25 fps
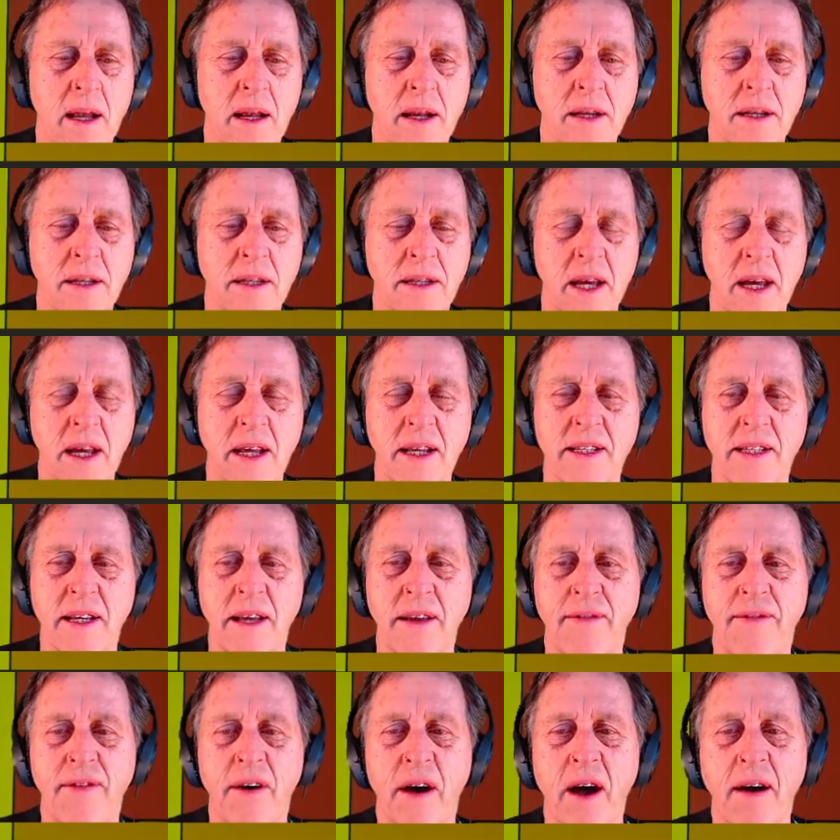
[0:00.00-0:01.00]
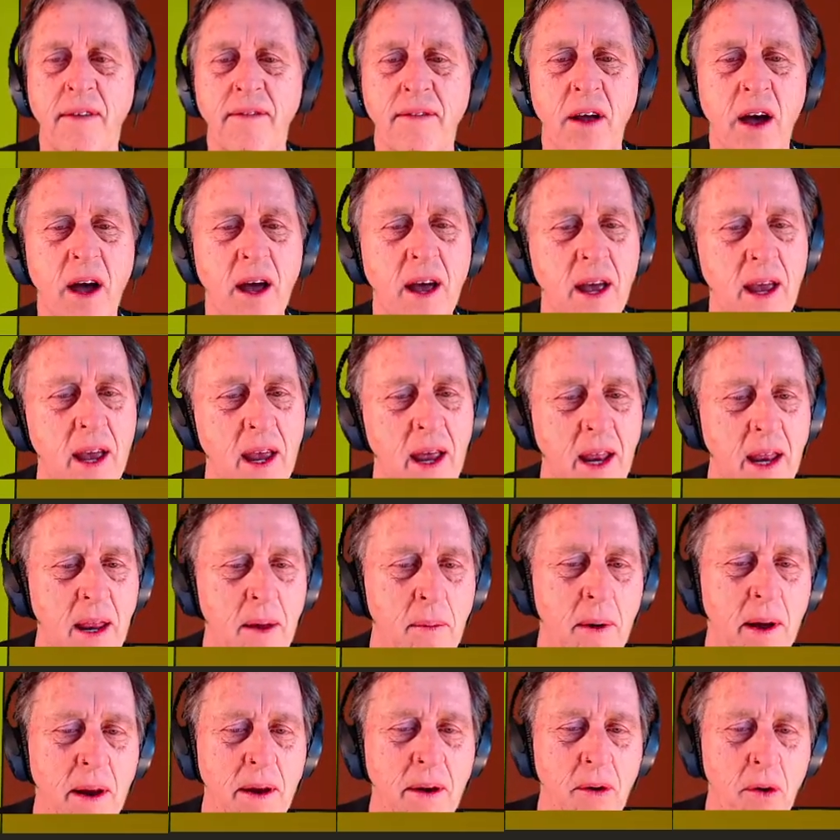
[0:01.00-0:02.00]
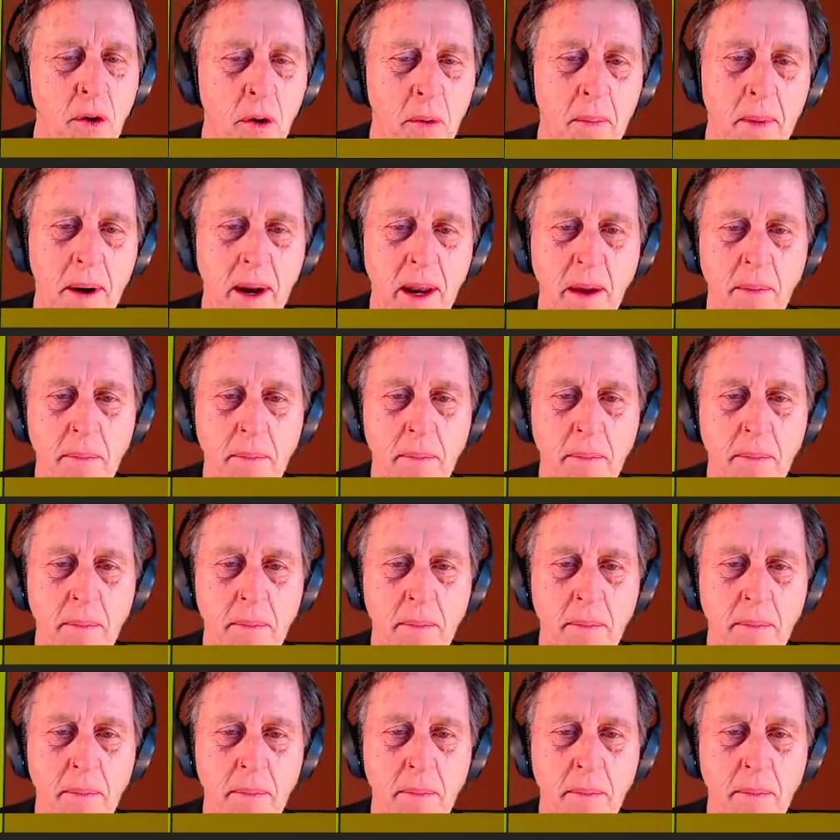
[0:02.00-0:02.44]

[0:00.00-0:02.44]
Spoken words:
DC5 like anyone normally